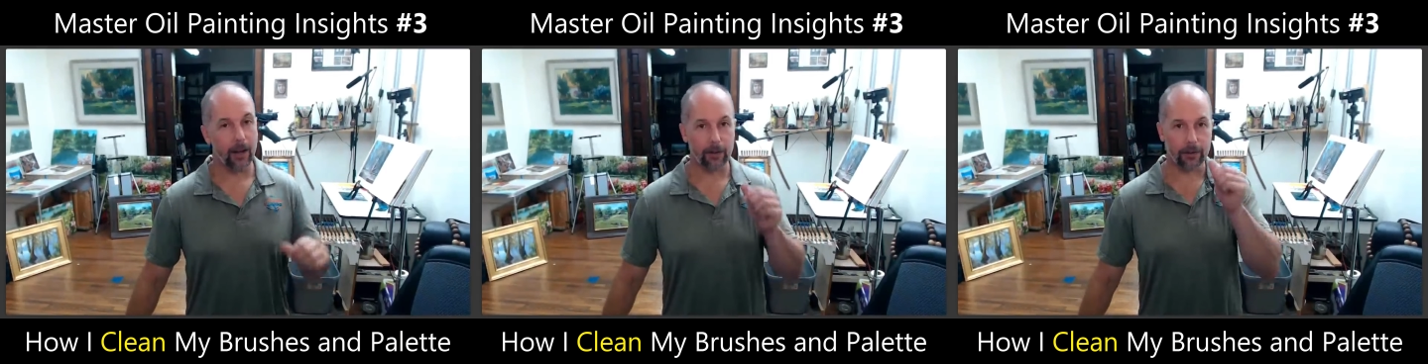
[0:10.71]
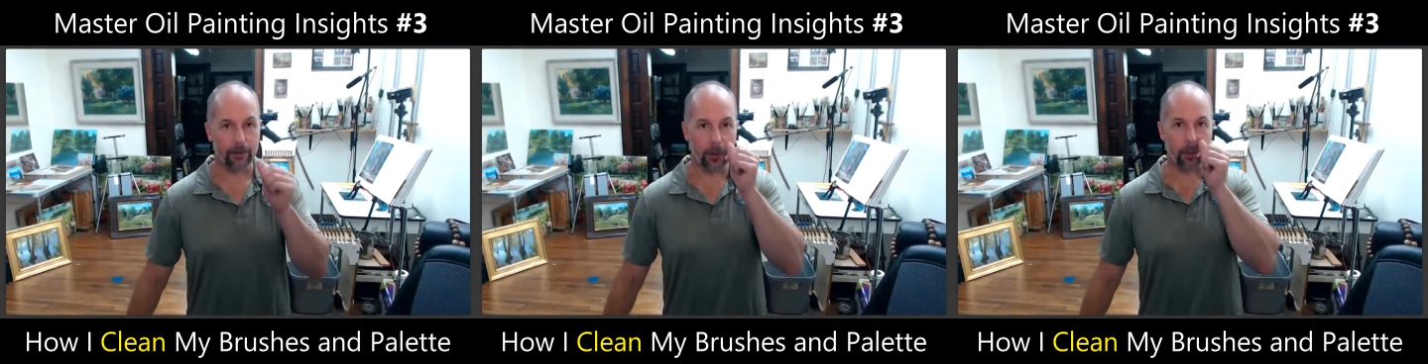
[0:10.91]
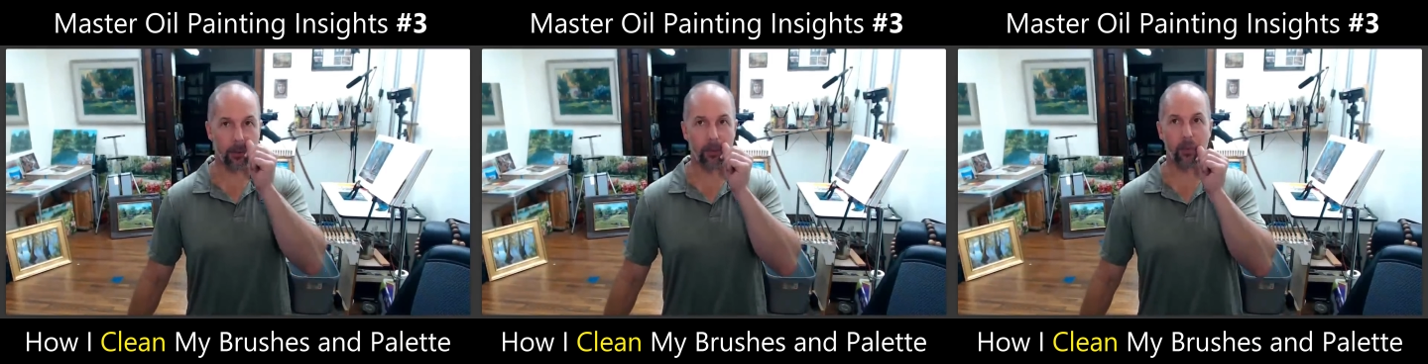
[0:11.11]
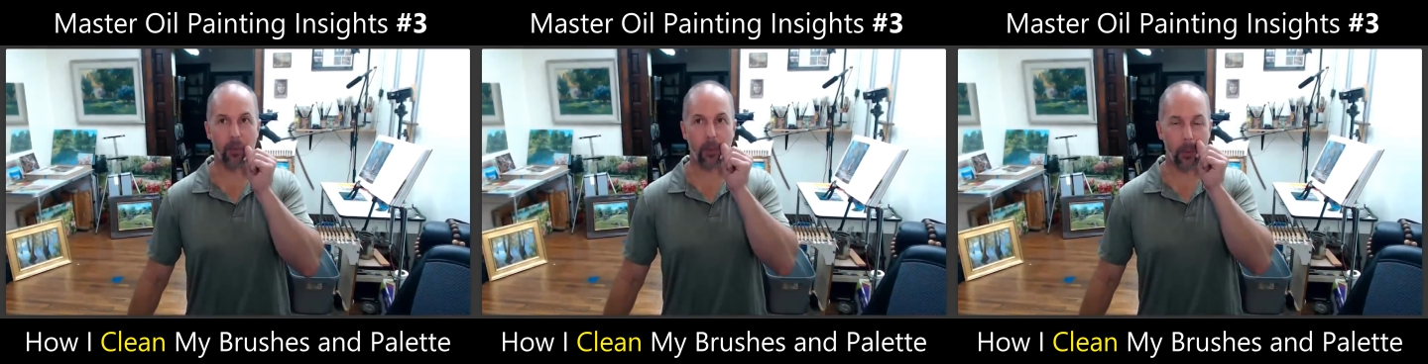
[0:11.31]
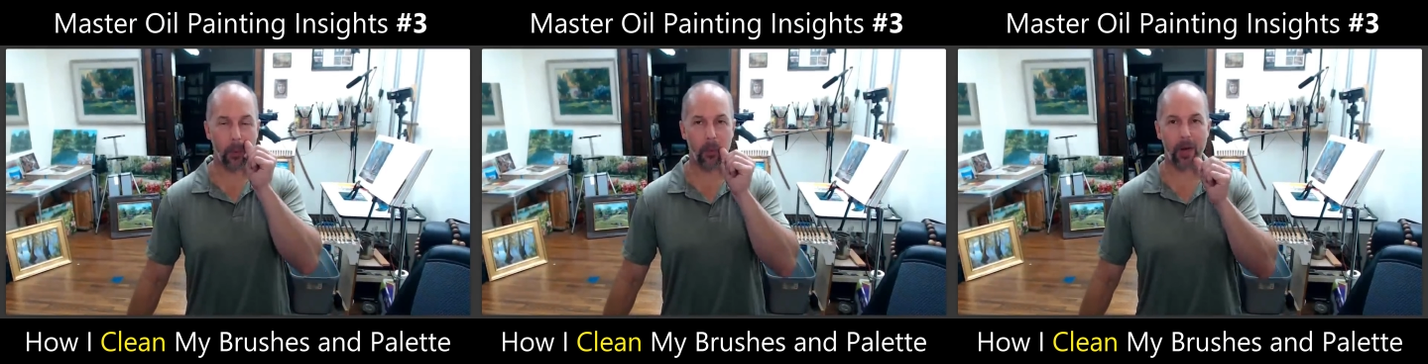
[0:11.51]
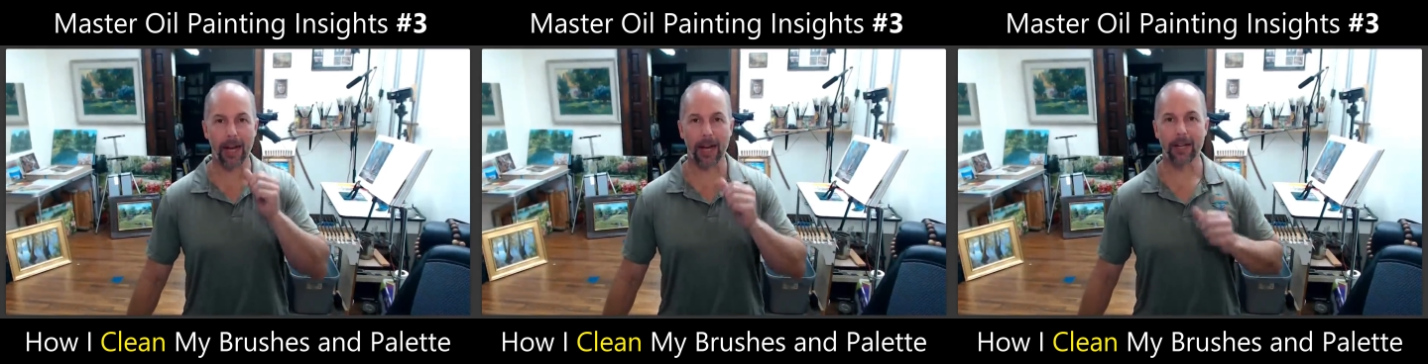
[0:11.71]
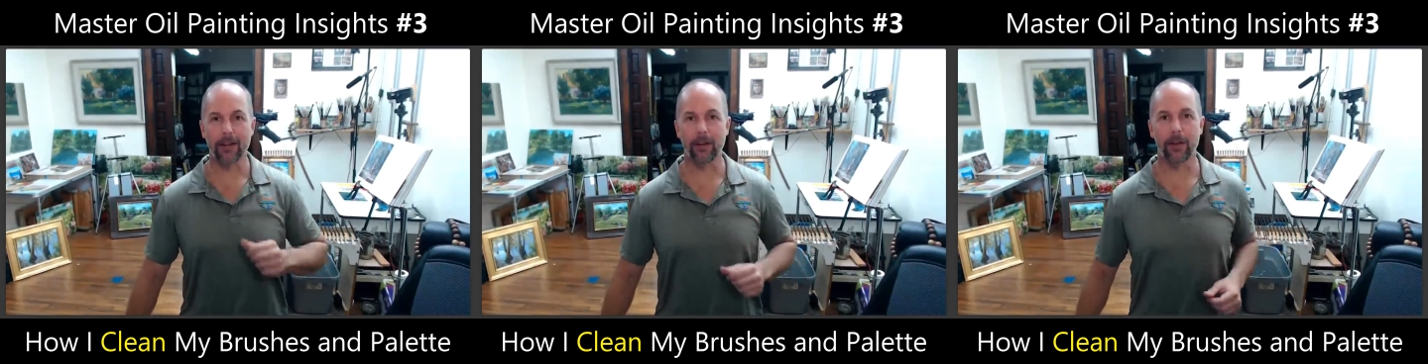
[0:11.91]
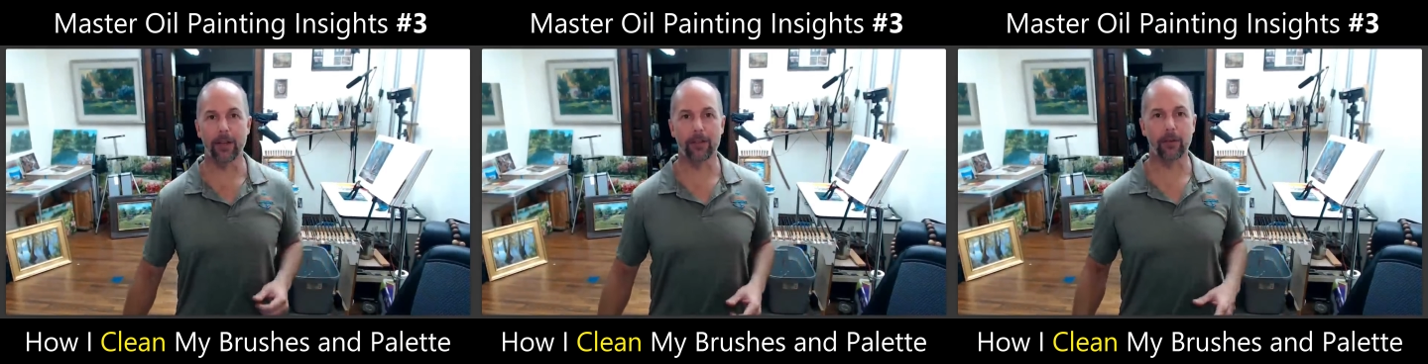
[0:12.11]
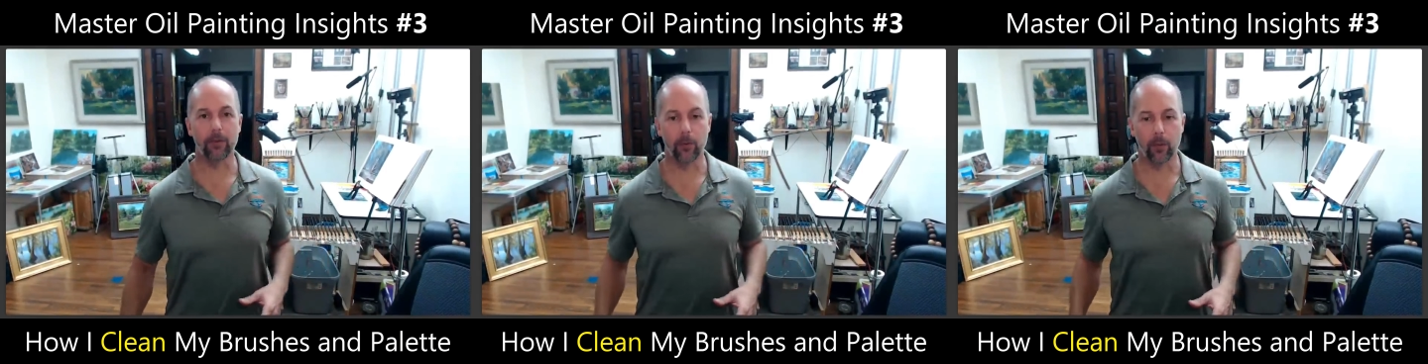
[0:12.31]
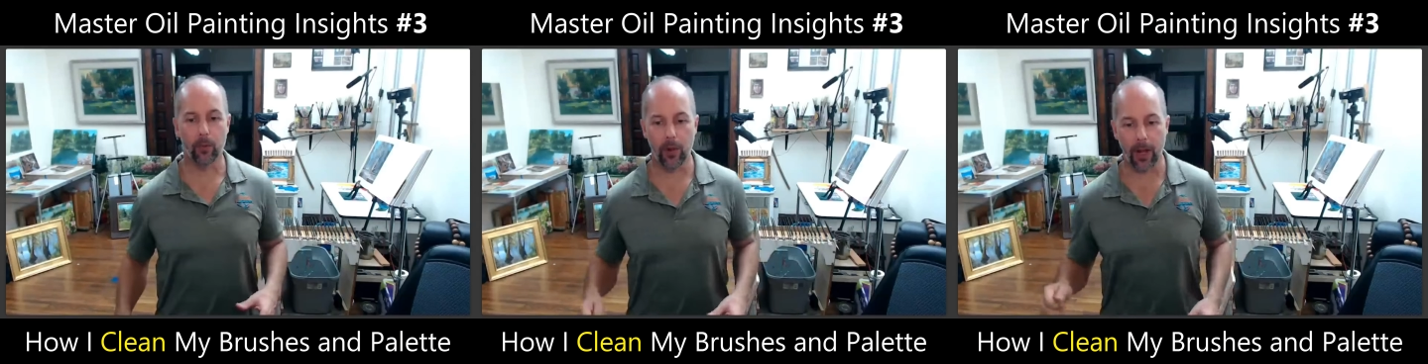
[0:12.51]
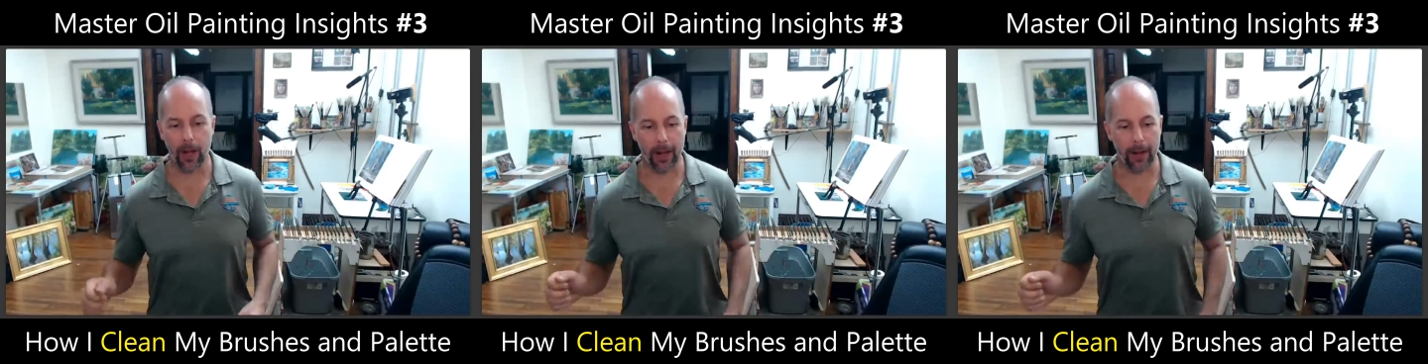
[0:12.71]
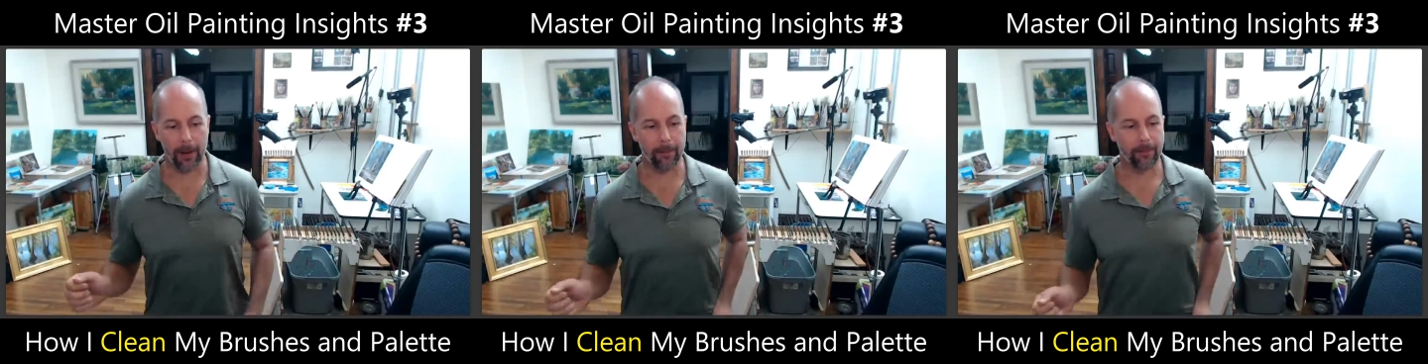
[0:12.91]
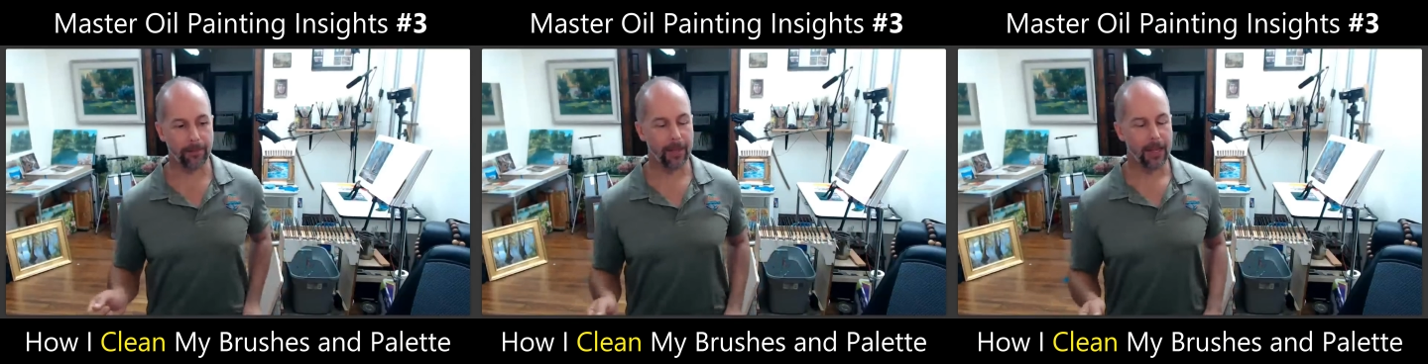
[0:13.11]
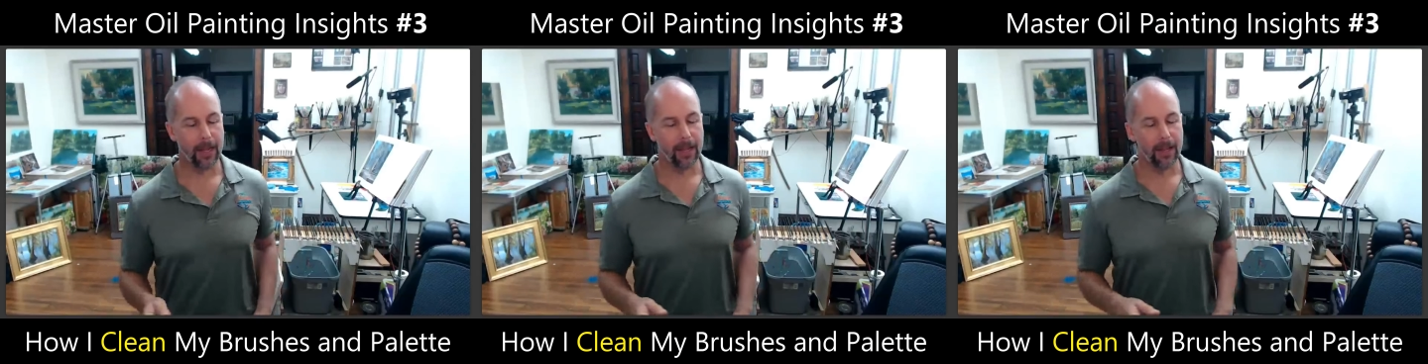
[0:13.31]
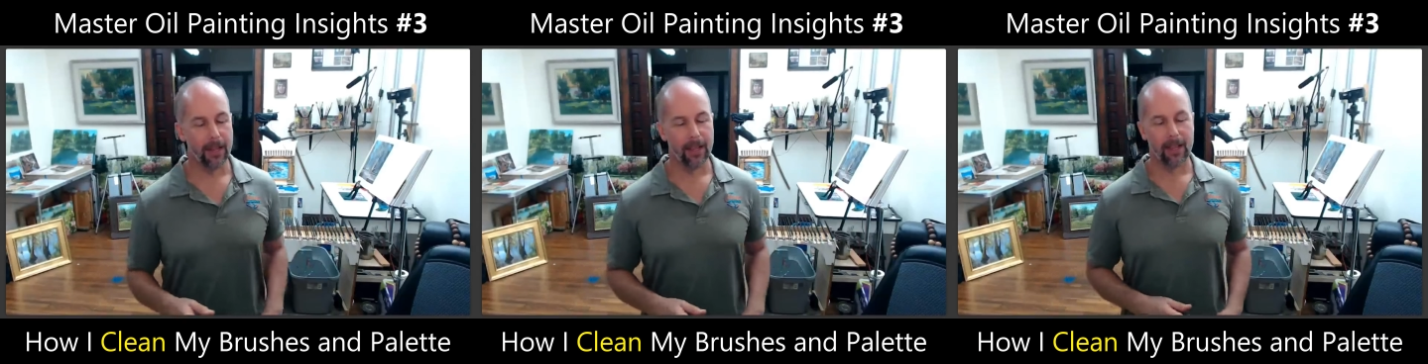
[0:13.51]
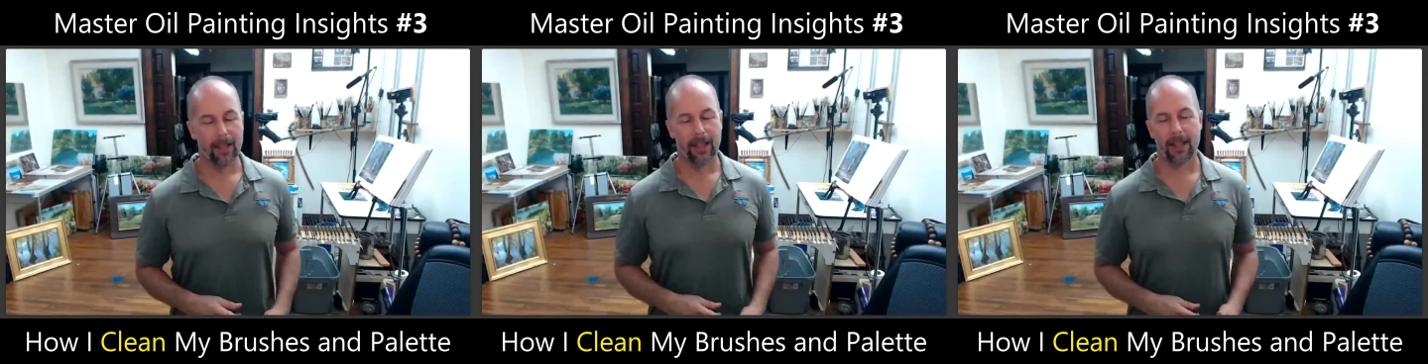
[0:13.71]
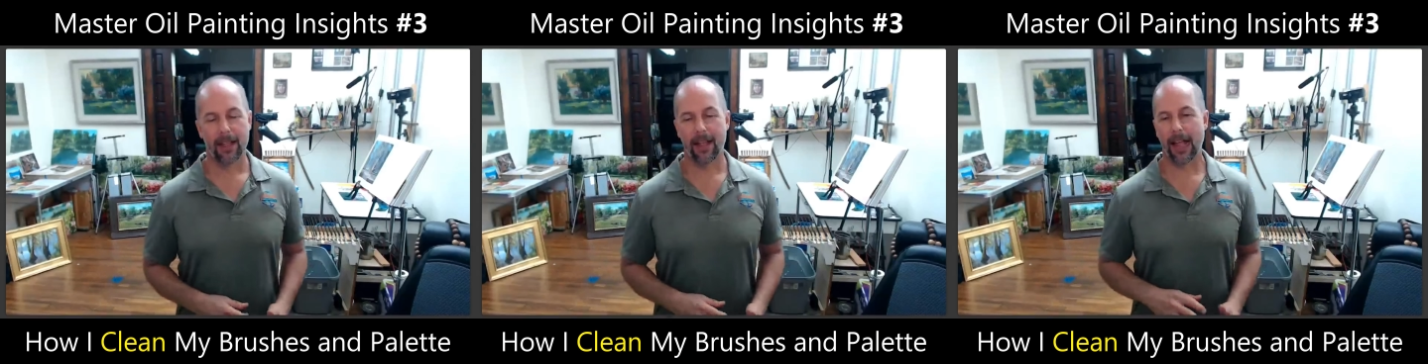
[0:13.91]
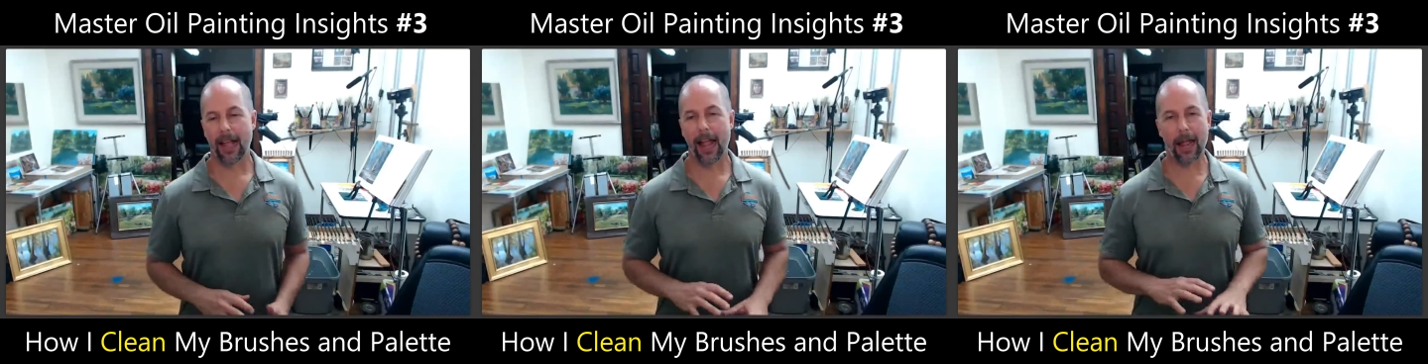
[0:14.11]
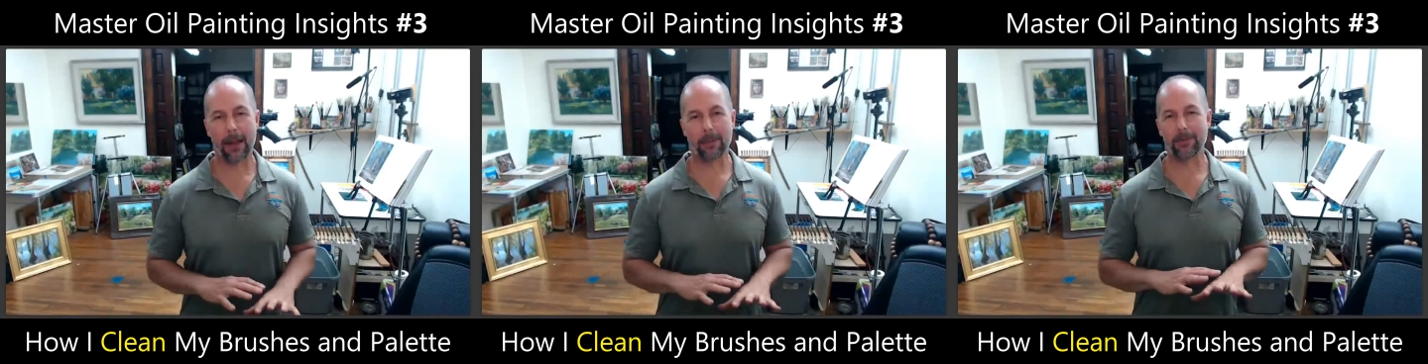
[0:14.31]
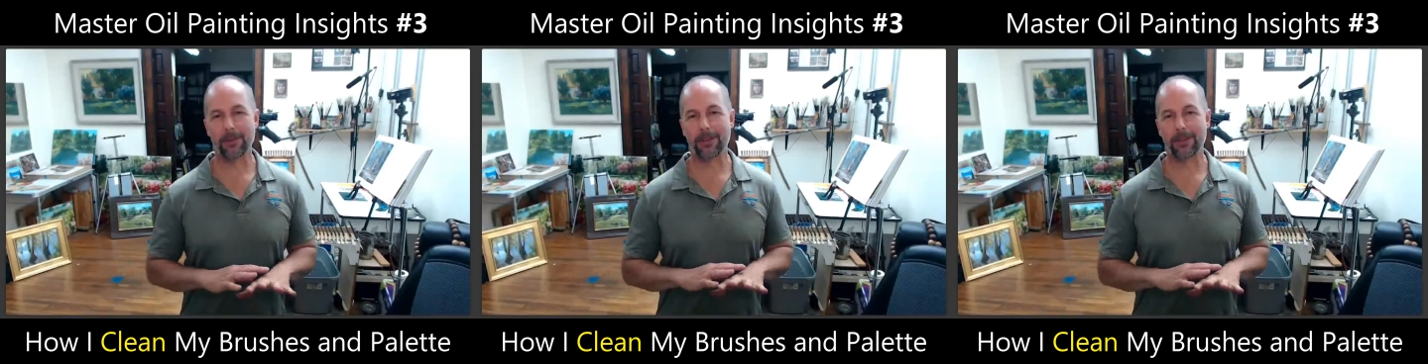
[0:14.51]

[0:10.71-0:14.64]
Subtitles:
so what I do is I'm